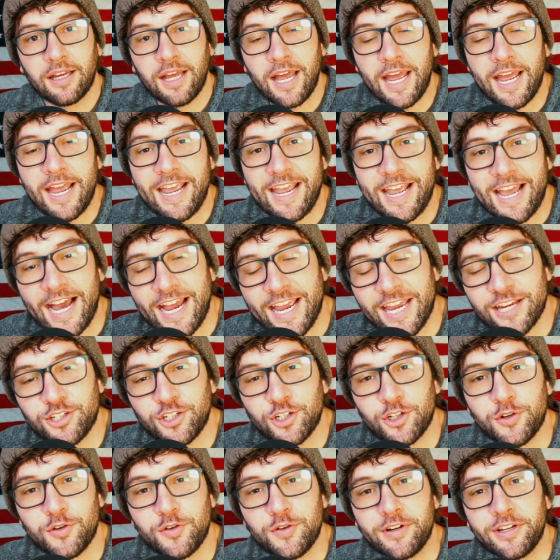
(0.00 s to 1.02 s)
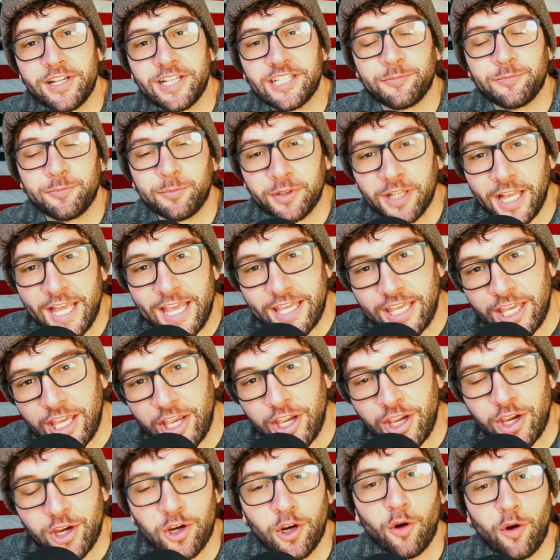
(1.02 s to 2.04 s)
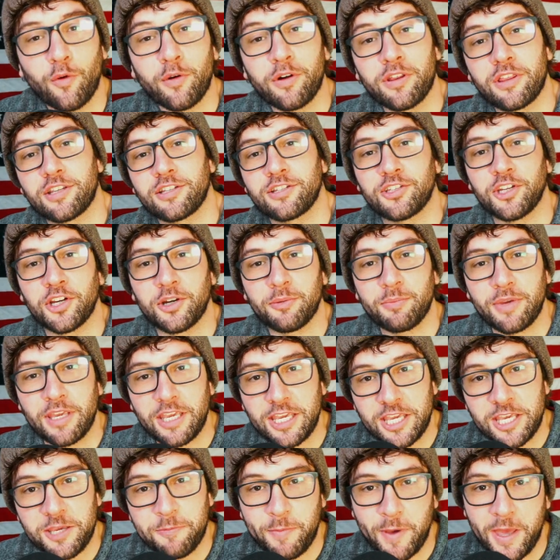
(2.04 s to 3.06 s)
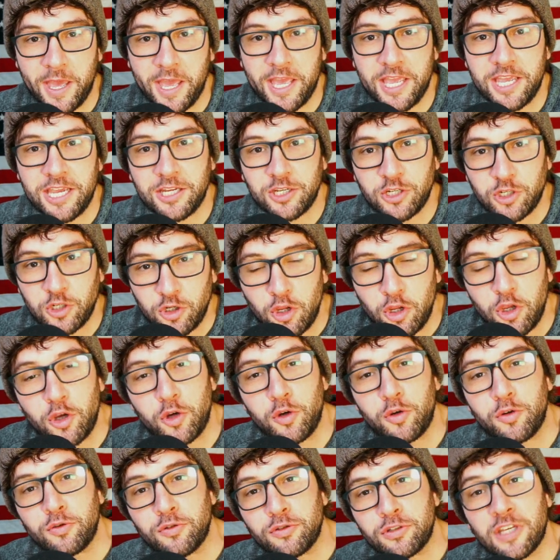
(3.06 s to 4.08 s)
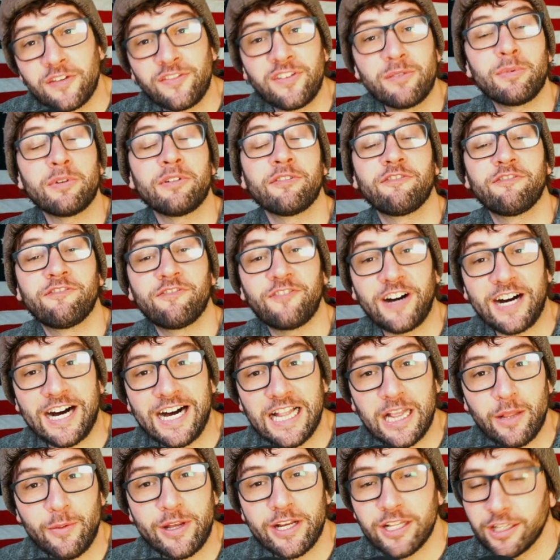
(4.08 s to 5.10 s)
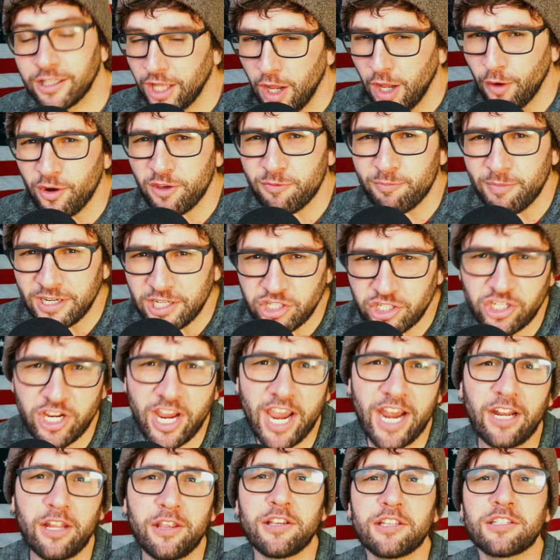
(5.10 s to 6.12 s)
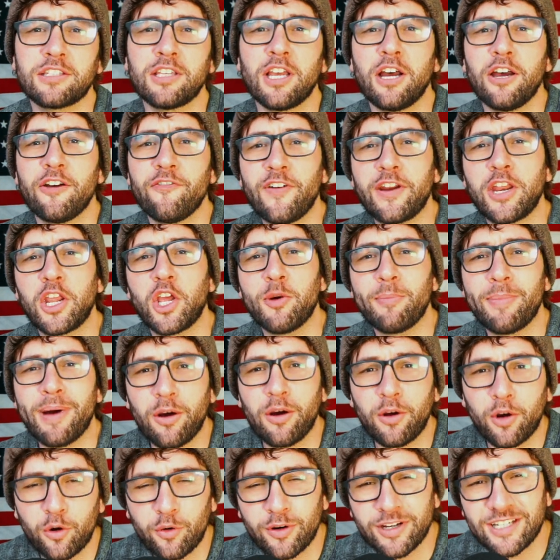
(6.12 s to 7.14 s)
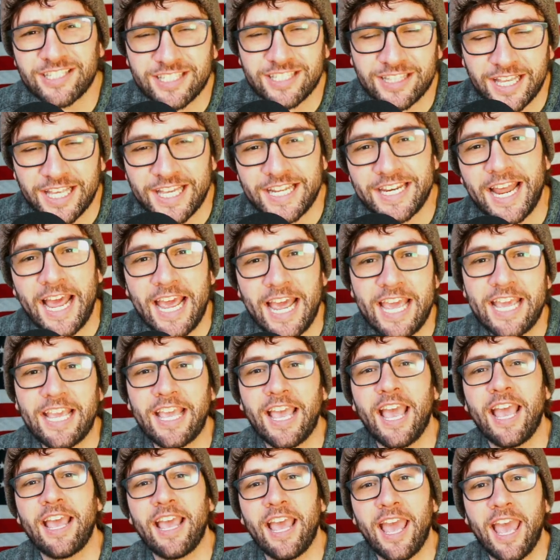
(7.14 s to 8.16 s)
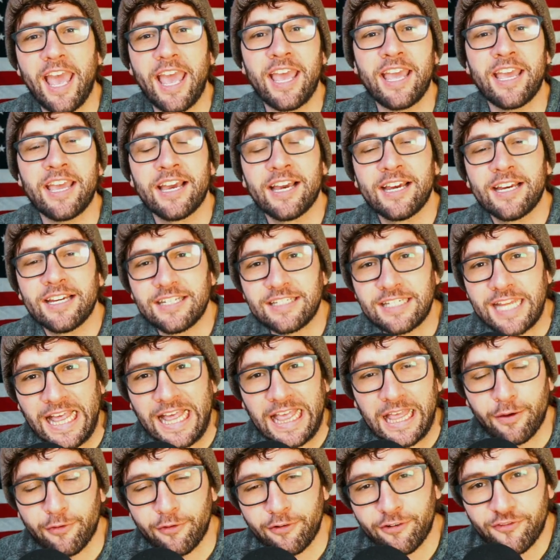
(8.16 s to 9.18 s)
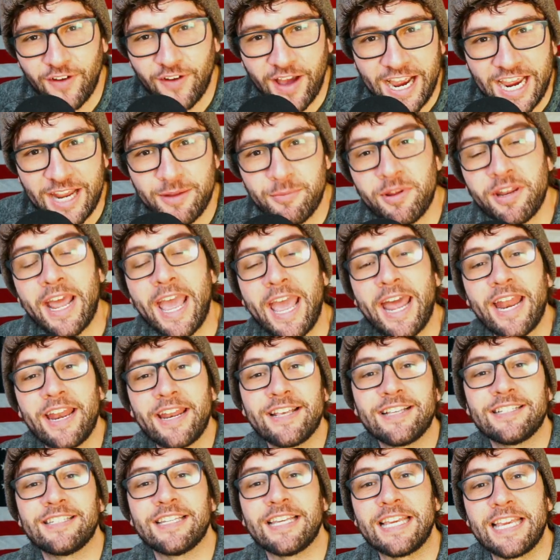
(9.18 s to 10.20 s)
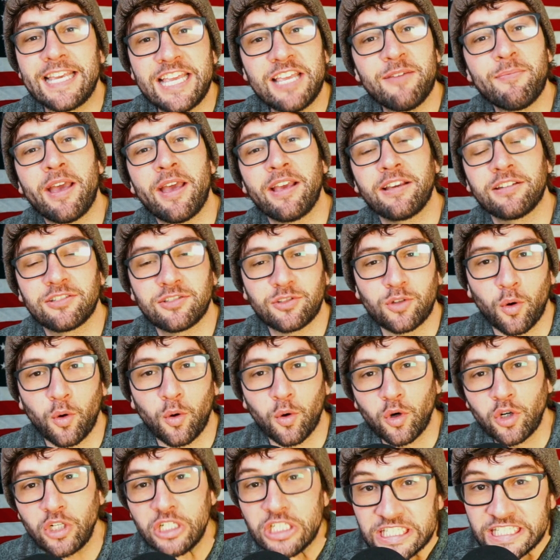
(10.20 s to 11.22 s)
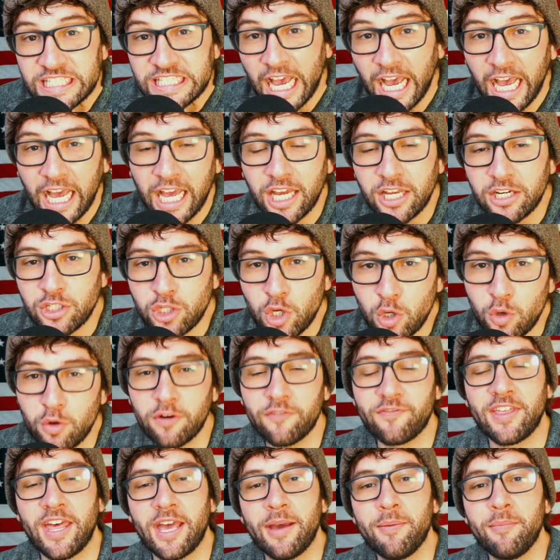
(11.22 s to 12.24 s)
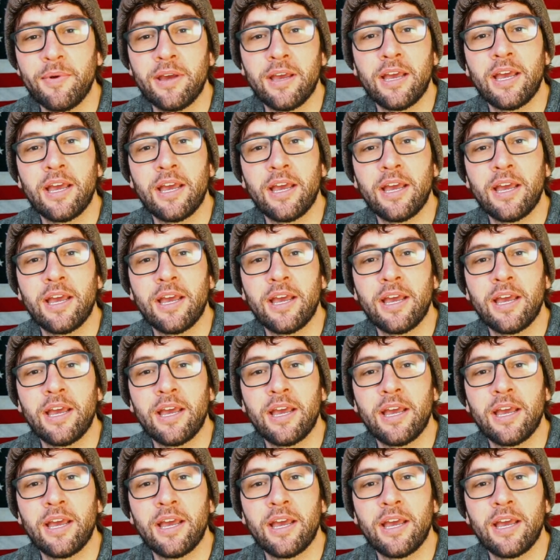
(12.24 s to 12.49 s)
Hey, how you doing? It's Blake here with some eBay news. If you've been following along with my channel, you saw a video about Chris Lynn, aka Daily Refinement, and his eBay stores, two of them